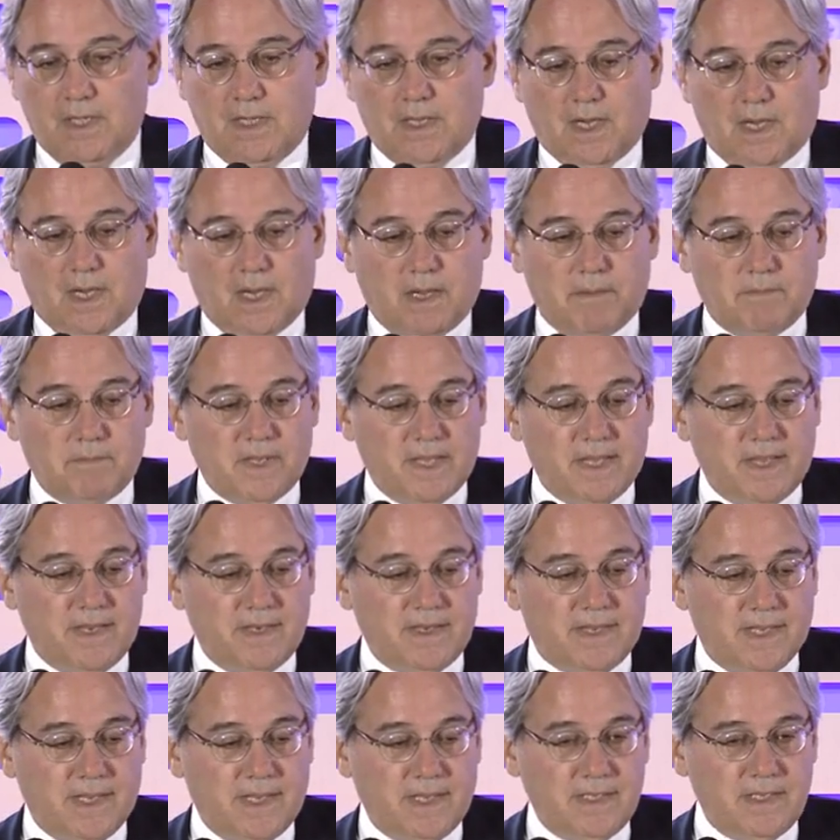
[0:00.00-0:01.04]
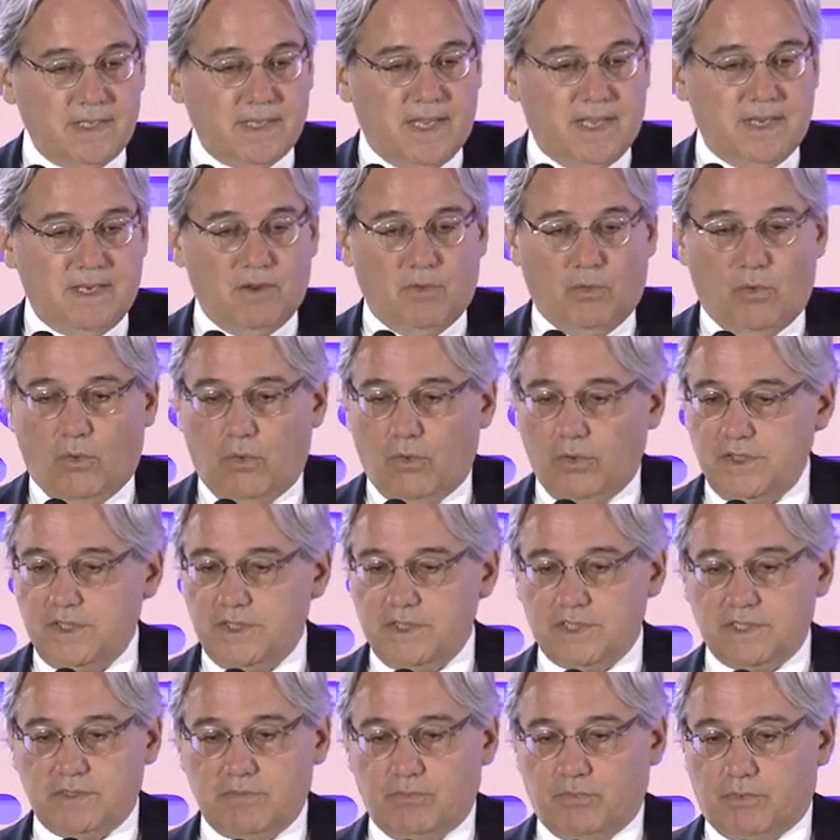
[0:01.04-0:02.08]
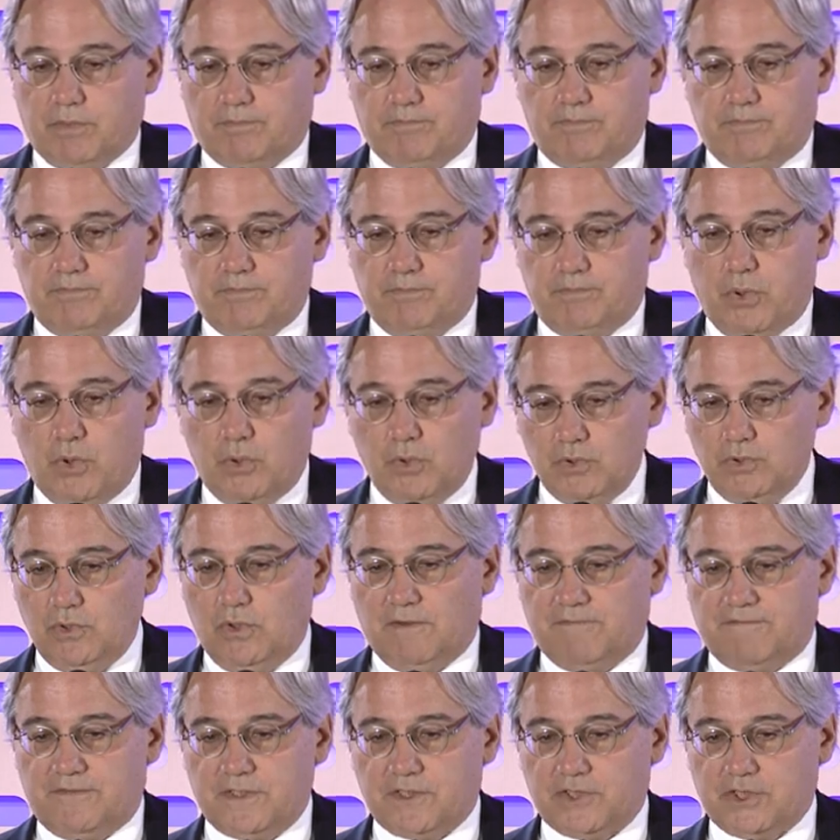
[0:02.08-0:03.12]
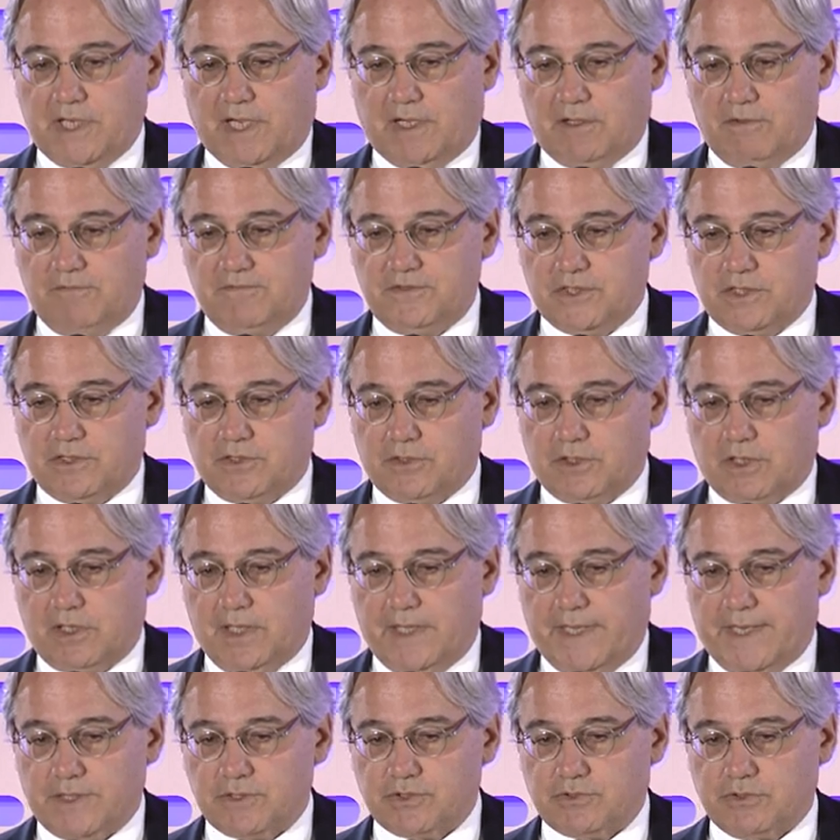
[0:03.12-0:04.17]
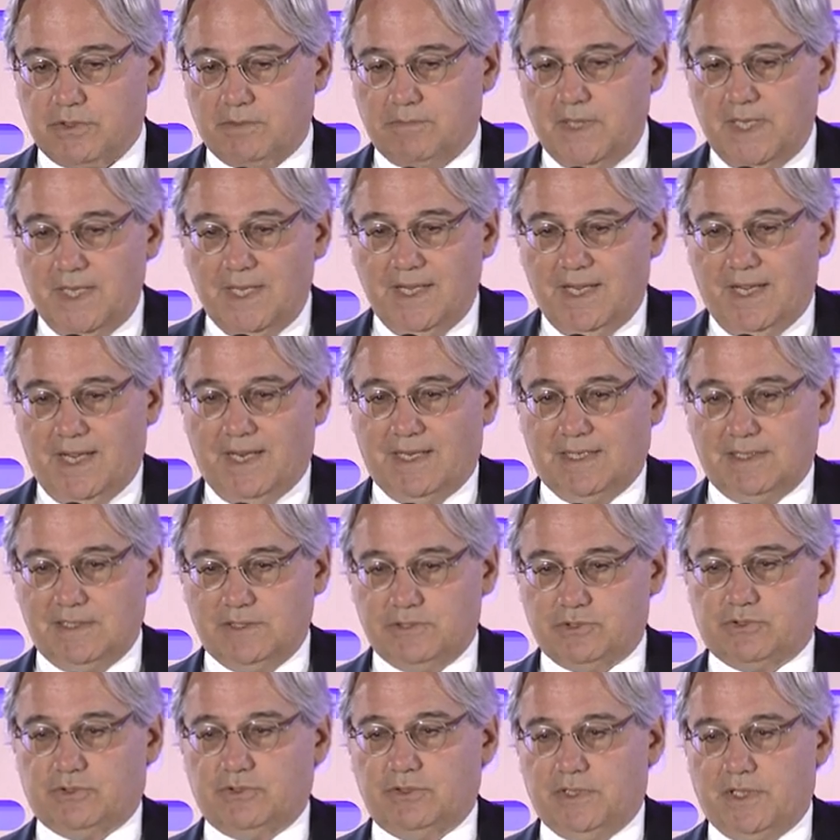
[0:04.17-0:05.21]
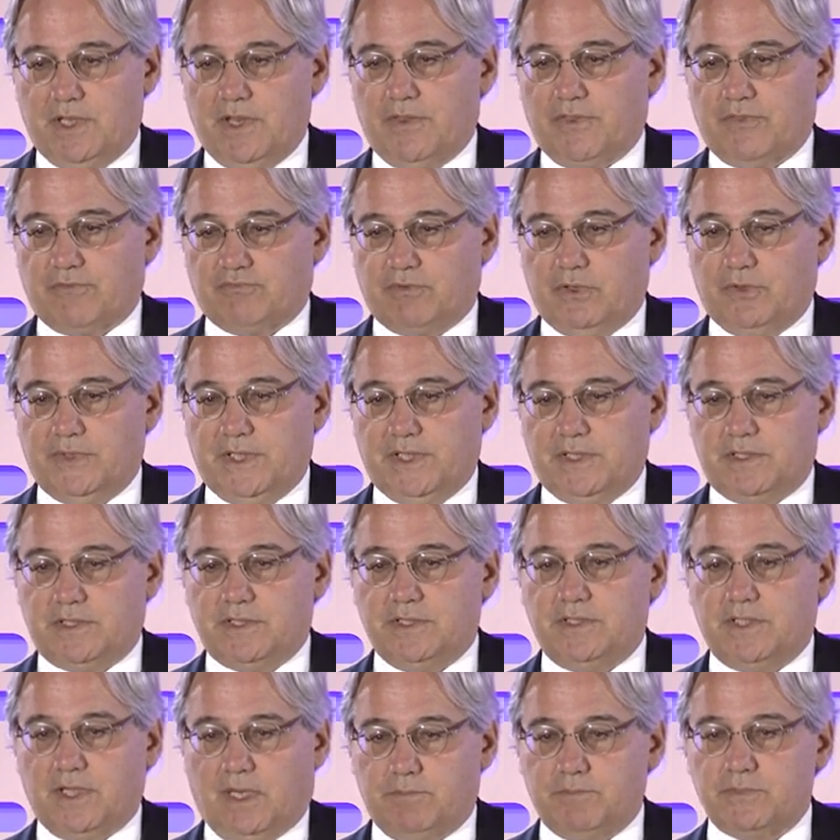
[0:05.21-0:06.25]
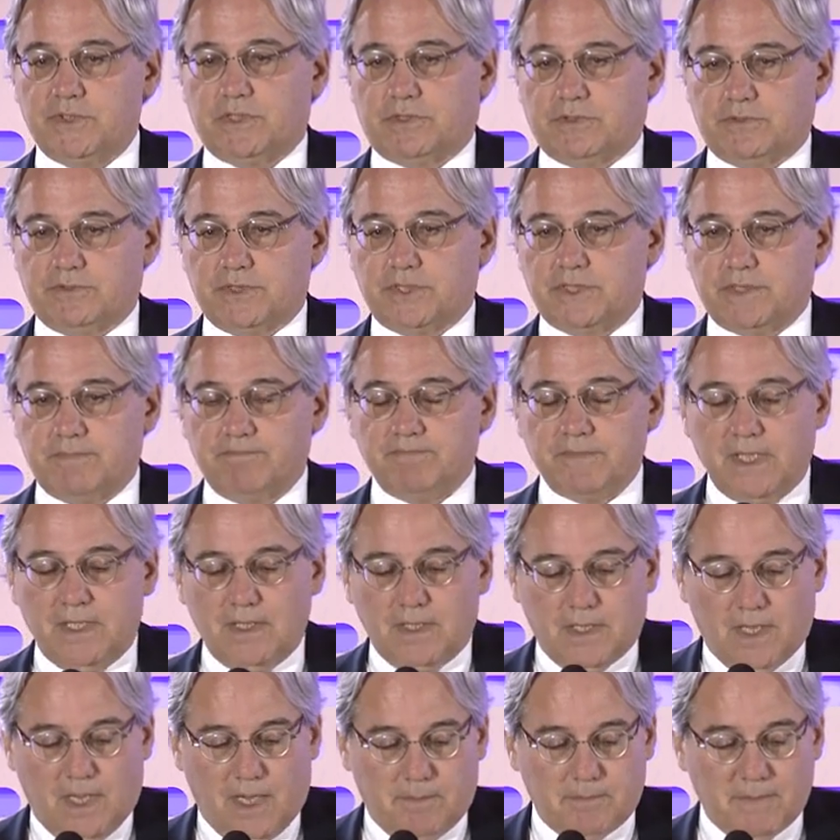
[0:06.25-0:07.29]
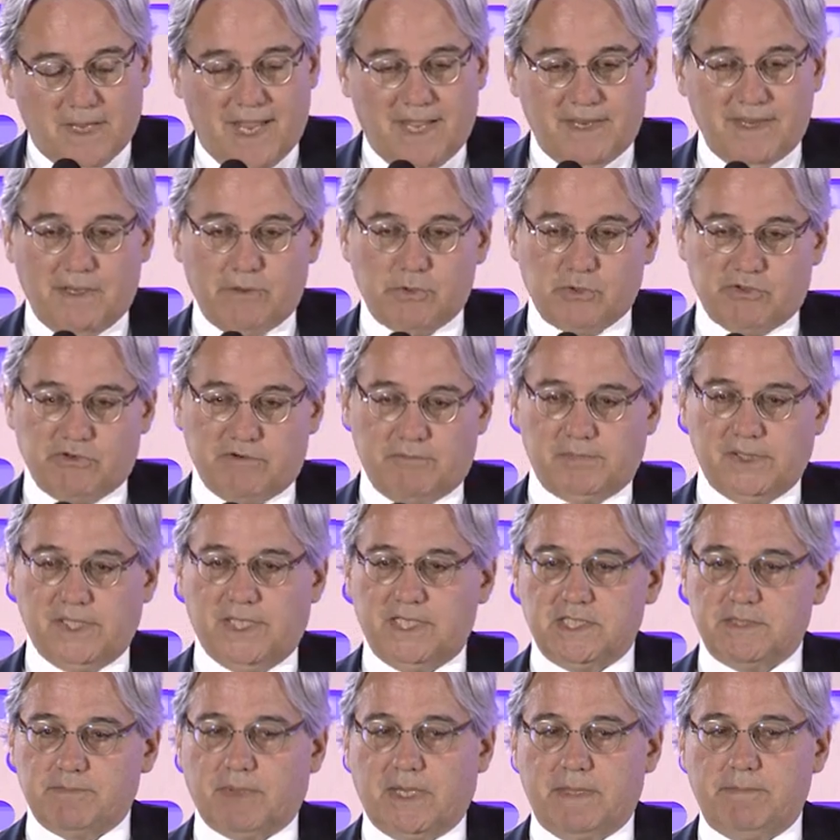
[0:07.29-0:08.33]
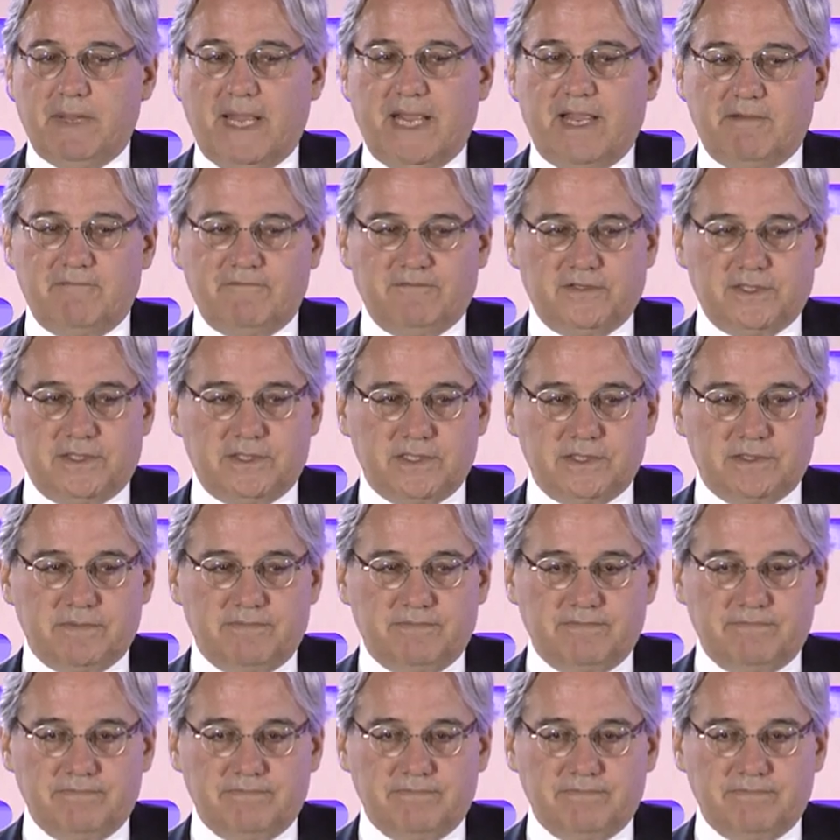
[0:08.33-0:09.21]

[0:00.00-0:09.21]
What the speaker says: And all these were pulled off the shelves in her classroom and literally thrown into dumpsters, and they were replaced by pamphlets.